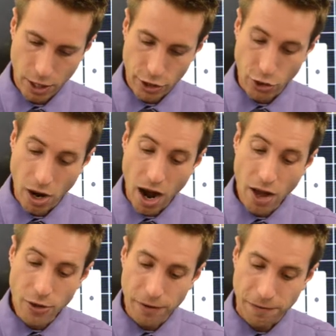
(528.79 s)
Your
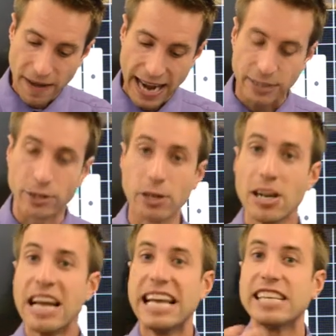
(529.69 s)
other factor
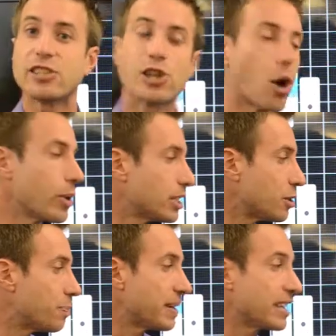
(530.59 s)
is going to
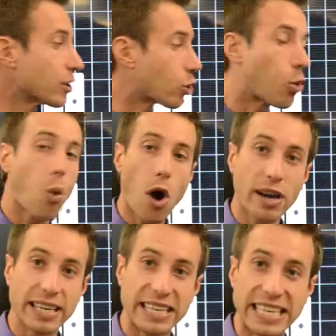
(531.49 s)
be the
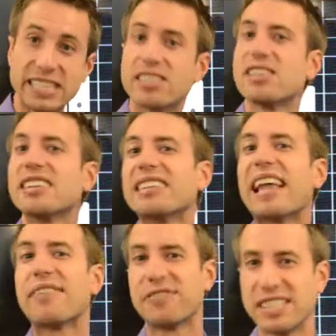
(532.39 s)
quantities
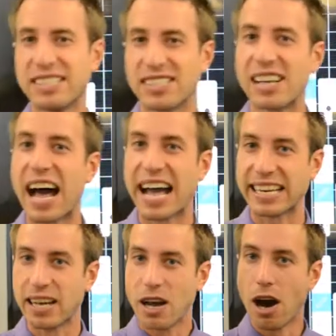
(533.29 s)
left inside
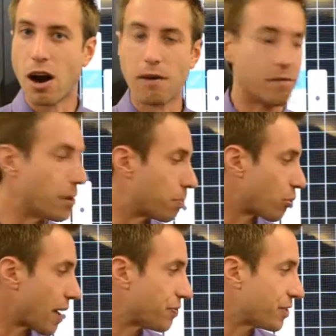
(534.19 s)
of the
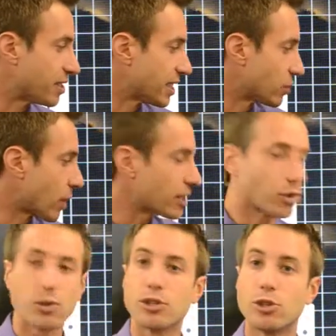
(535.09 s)
parentheses, right? So
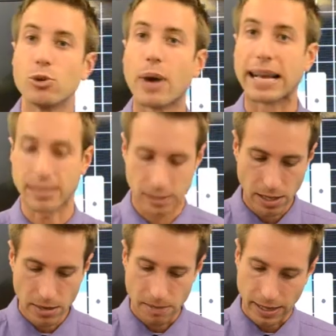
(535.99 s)
the 2x
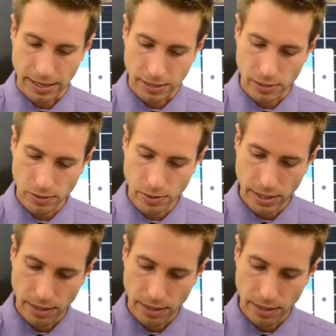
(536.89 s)
minus 3.